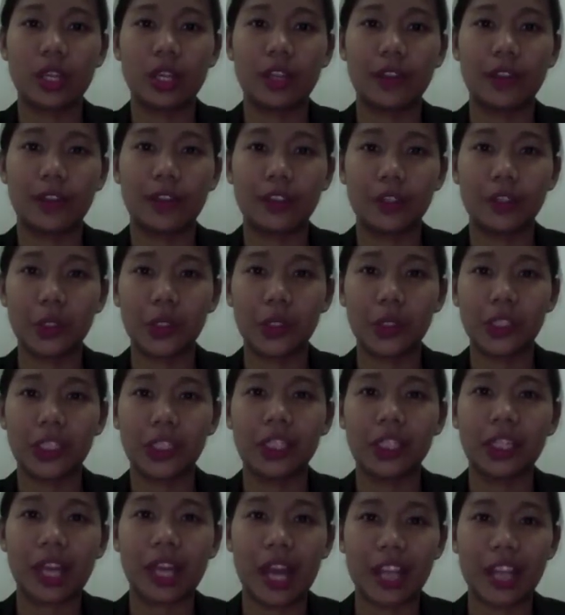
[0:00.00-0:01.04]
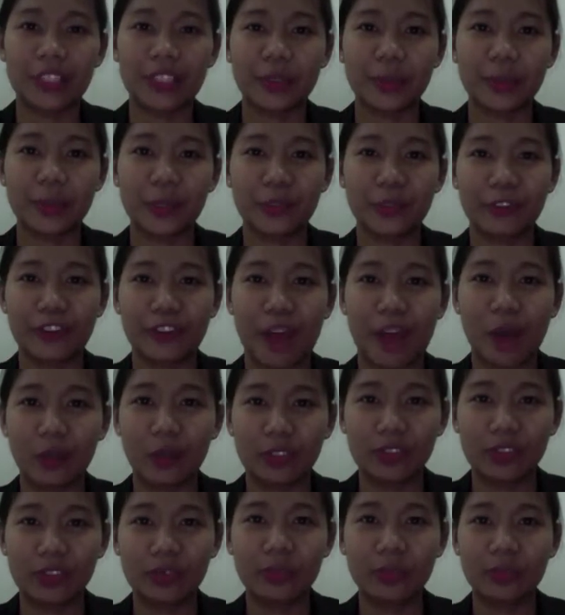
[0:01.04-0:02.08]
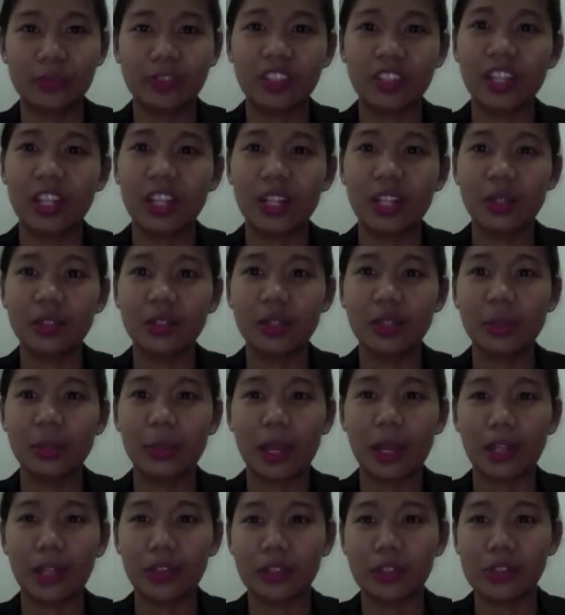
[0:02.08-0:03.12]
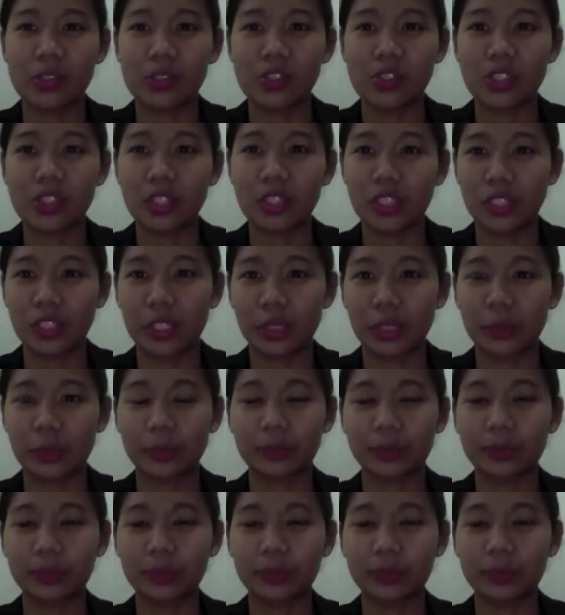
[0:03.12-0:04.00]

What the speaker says: a theory has been found. The Malthus theory.